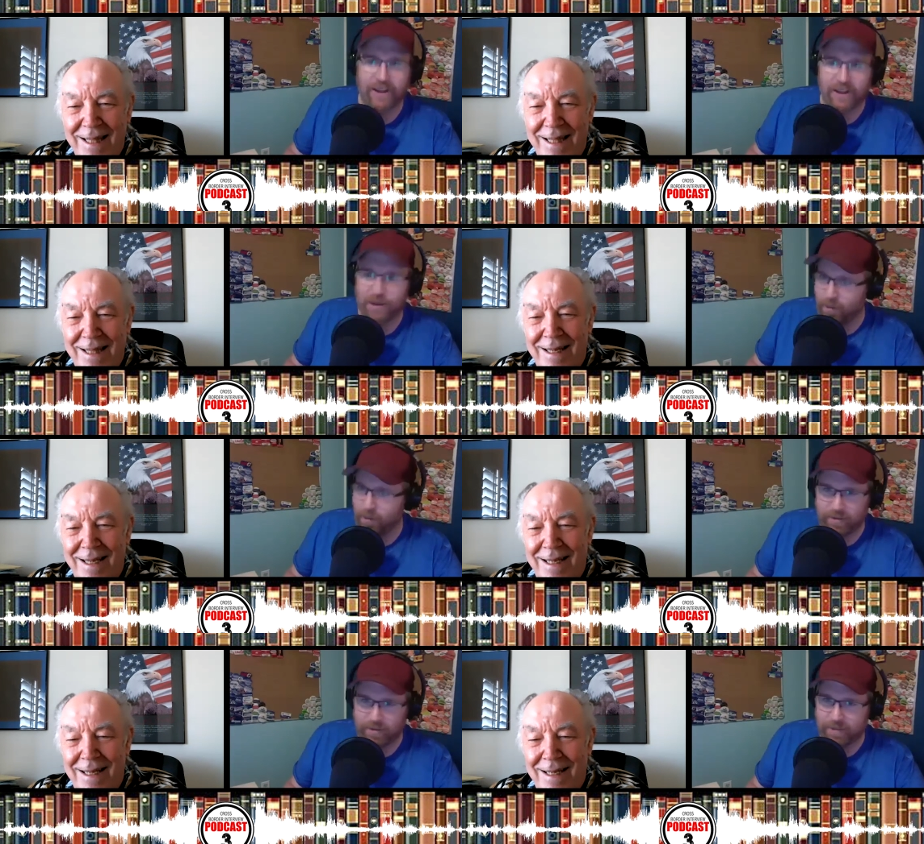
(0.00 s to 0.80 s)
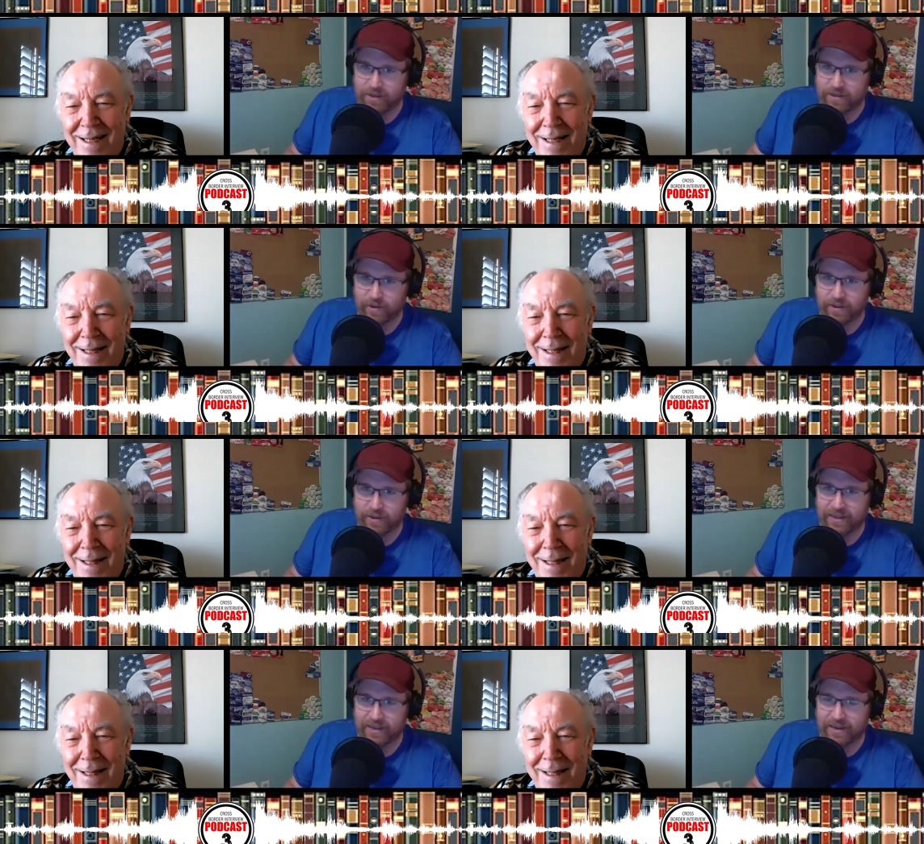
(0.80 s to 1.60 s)
Speaker 1: You won't be
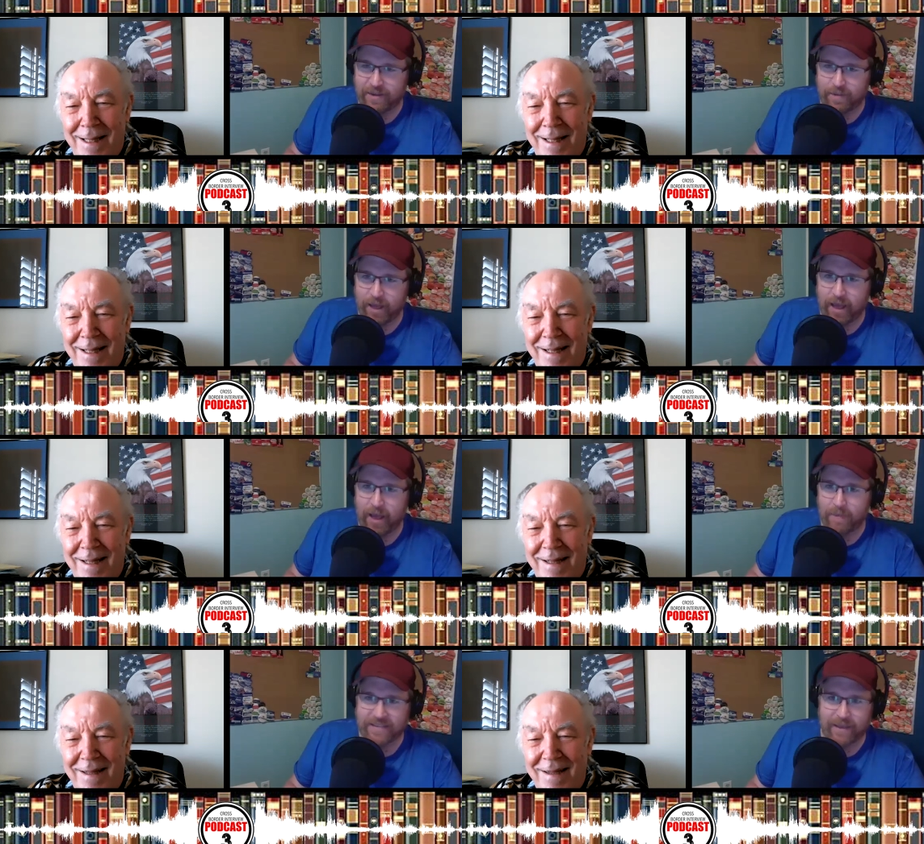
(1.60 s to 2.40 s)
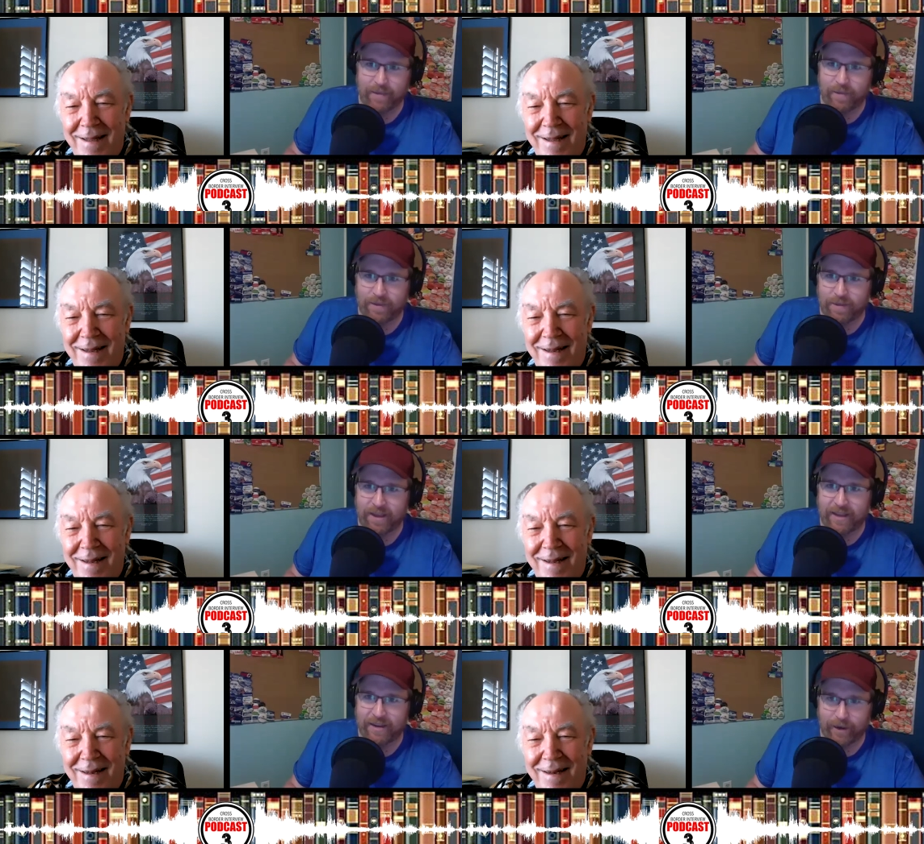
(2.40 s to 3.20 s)
sorely uh, upset with
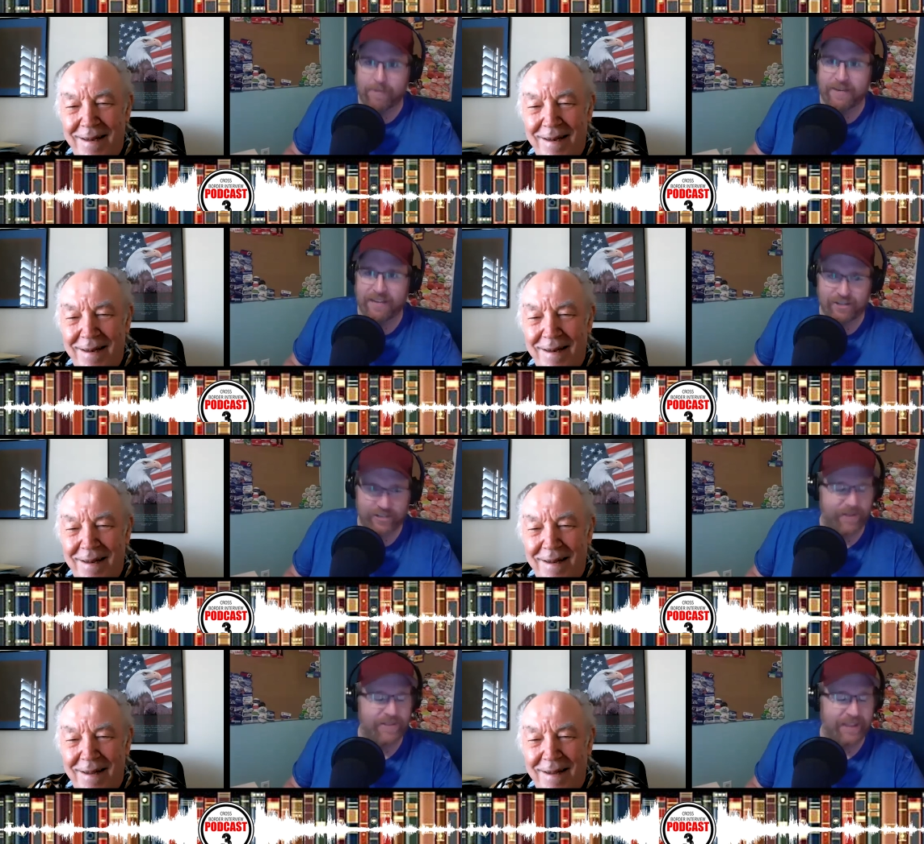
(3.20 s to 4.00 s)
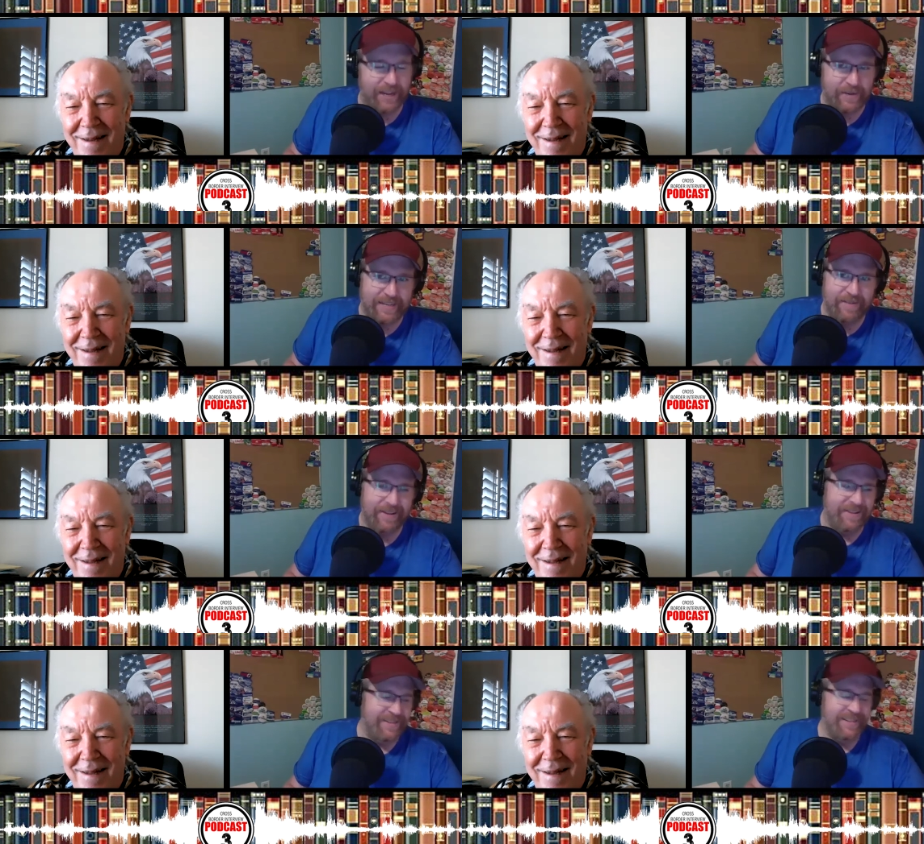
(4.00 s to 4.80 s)
my recommendation here. Thank you,
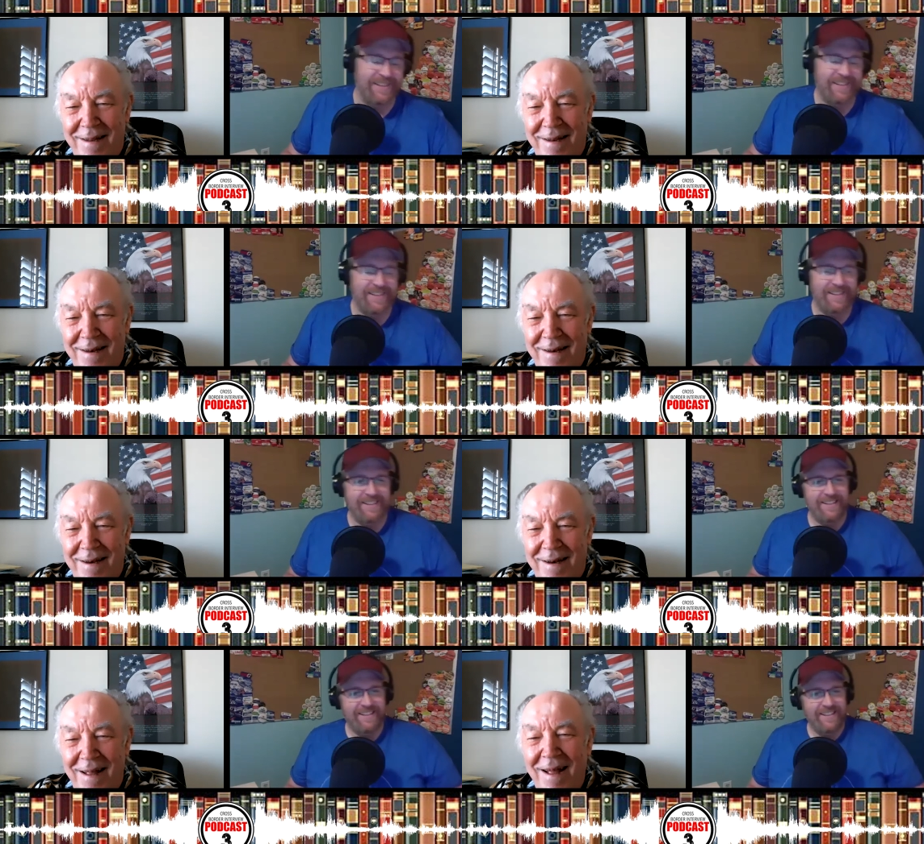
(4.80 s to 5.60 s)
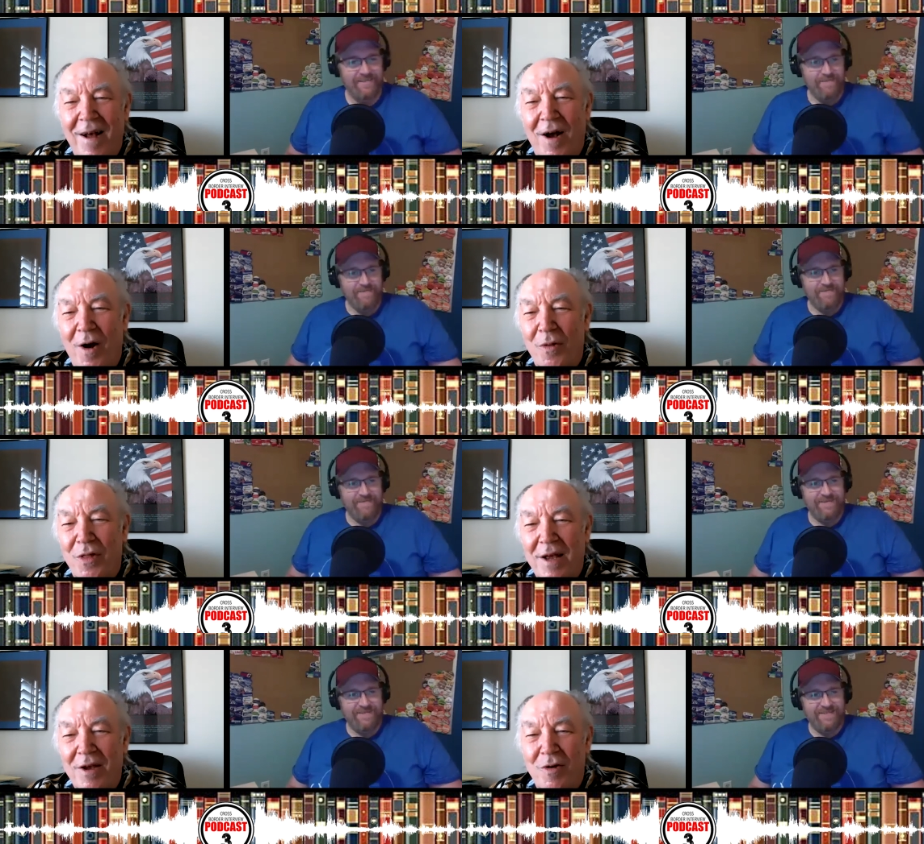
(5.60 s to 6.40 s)
Stephen.
Speaker 2: Oh,
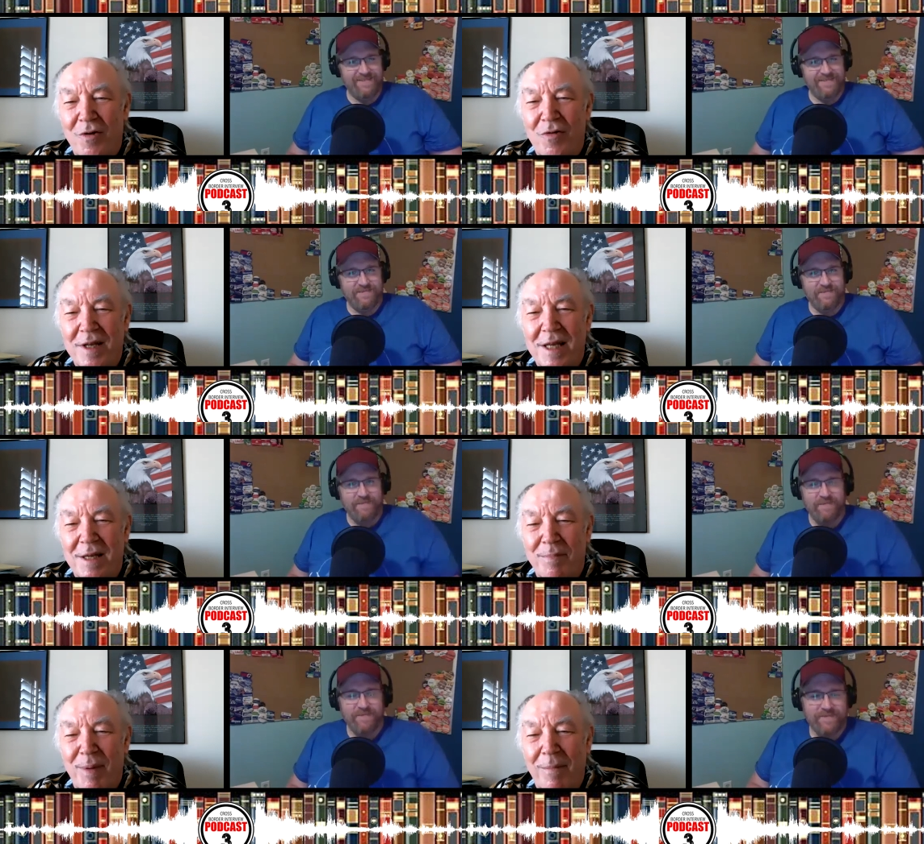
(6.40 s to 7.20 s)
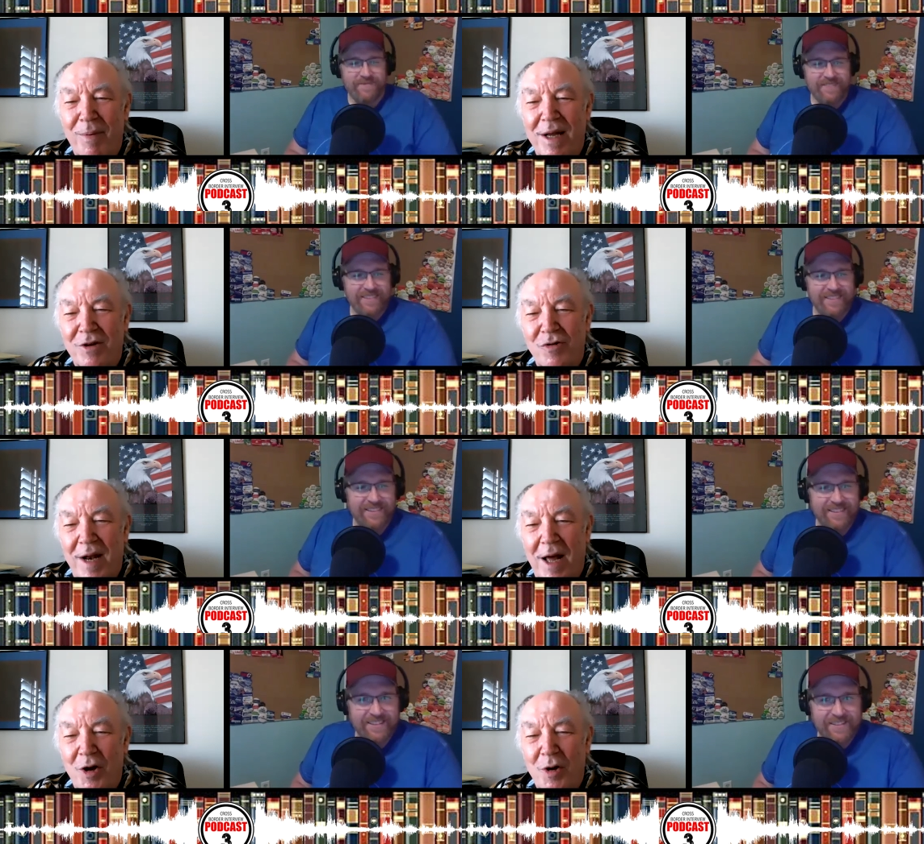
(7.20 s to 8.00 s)
thank you, Chris. It's been a pleasure,
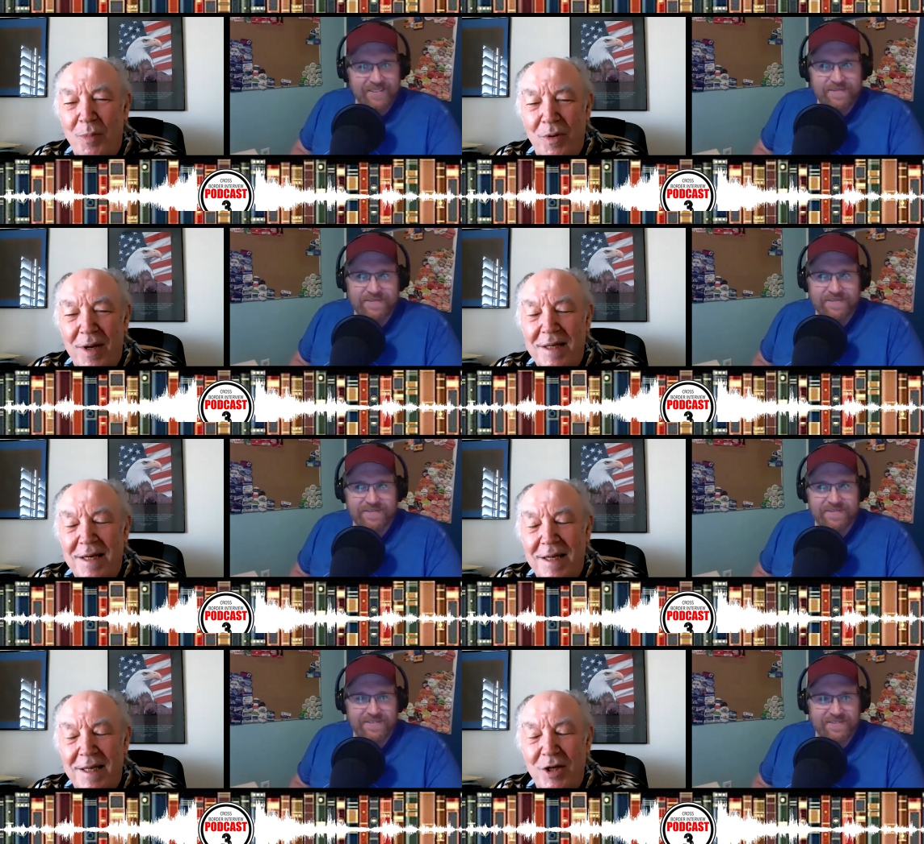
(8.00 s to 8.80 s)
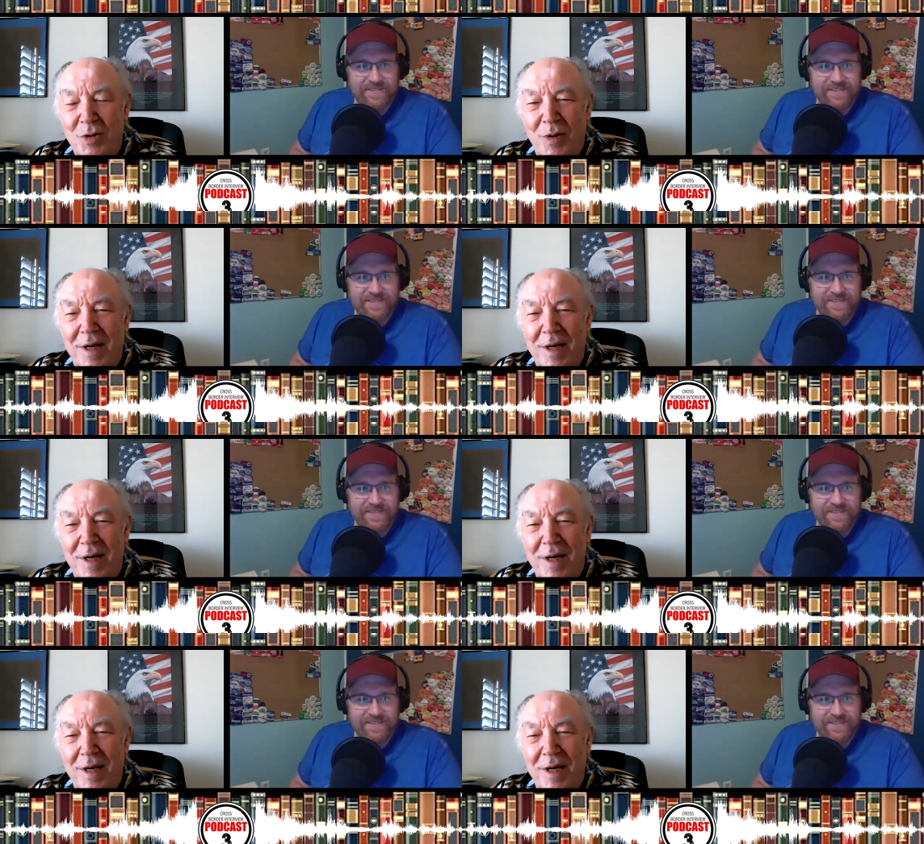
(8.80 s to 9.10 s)
and I hope your listeners enjoyed